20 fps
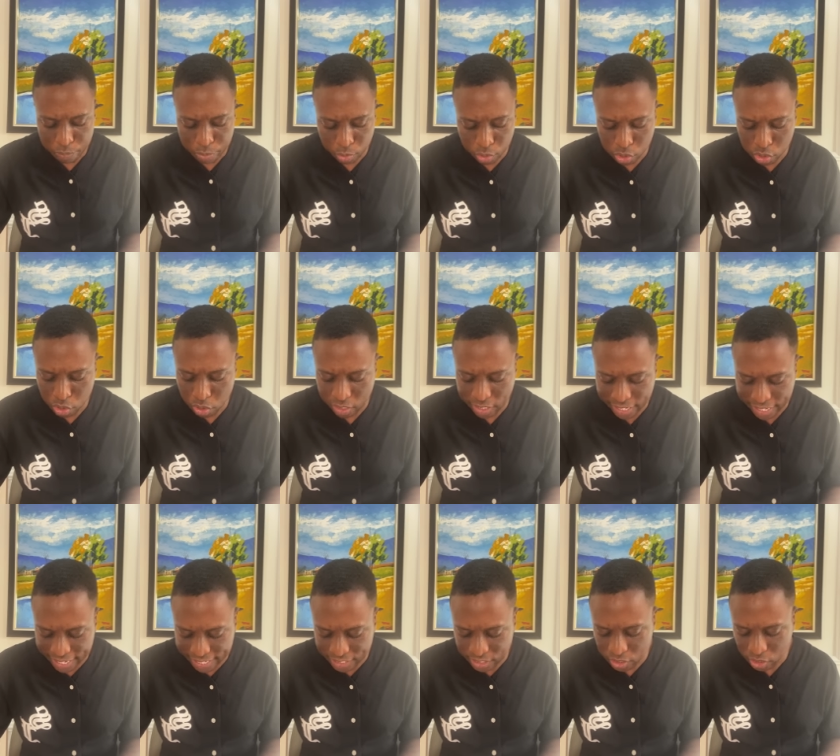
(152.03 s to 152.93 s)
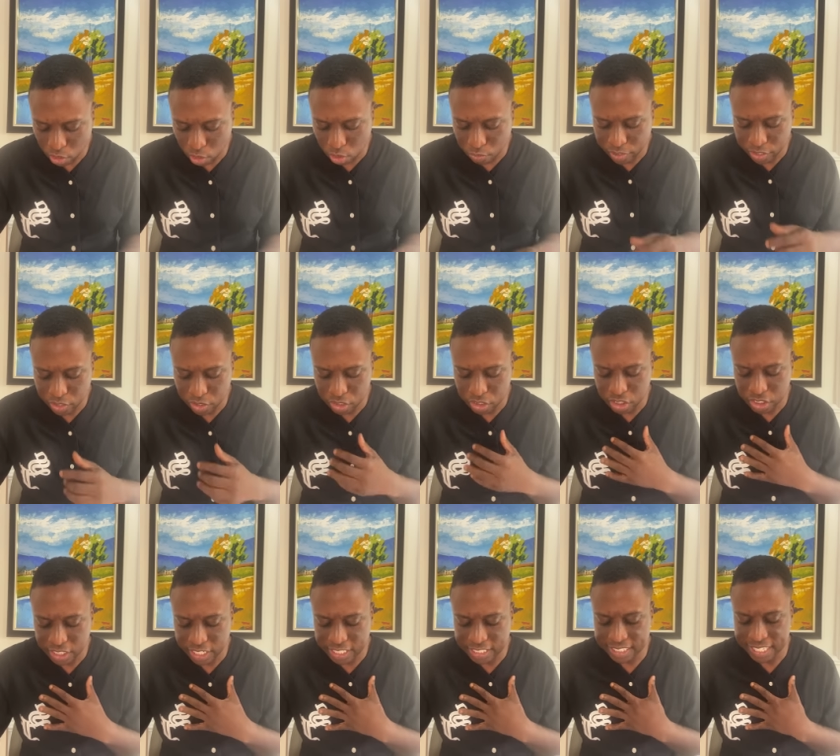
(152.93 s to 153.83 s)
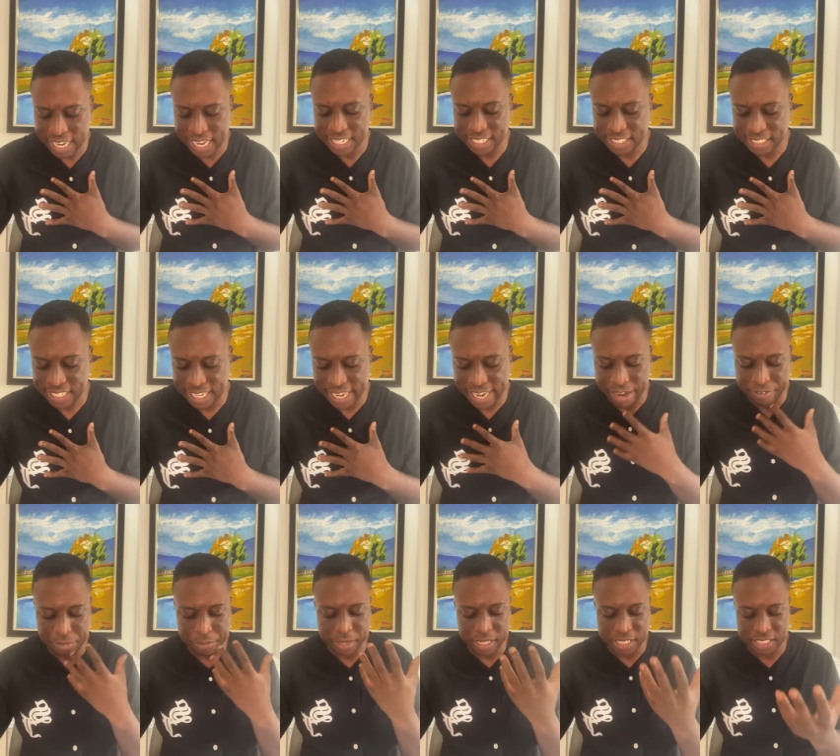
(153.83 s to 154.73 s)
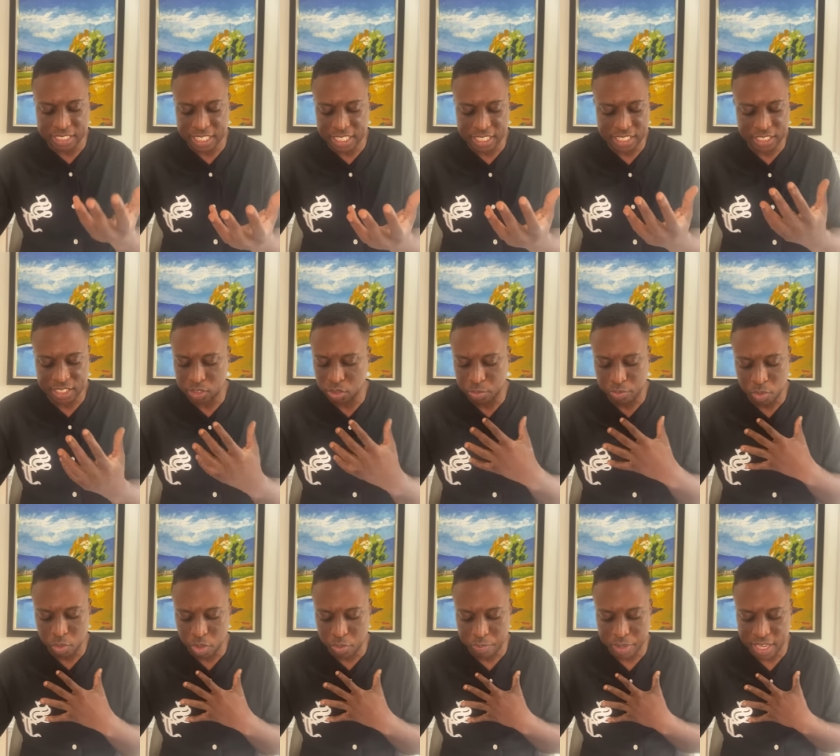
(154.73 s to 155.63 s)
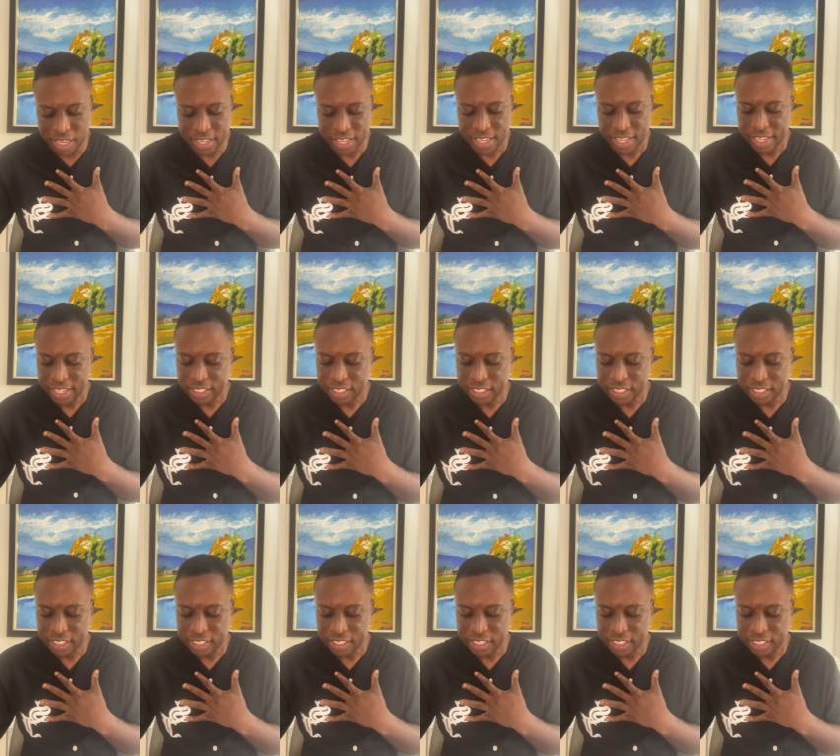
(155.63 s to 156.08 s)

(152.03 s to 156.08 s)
Put your hands over your chest and say, everybody say this to, with me.